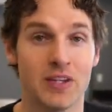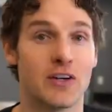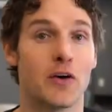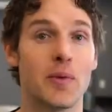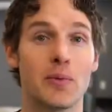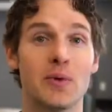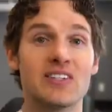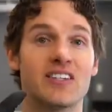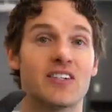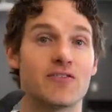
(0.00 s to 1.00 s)
Now remember, we
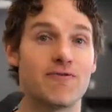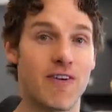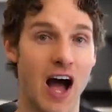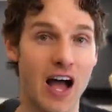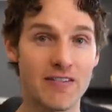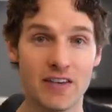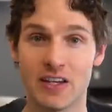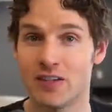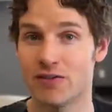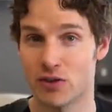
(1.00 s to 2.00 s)
said there's 5
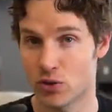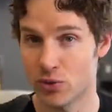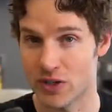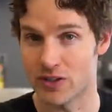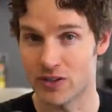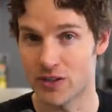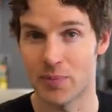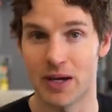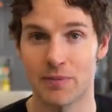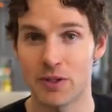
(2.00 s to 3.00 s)
individual regions that make up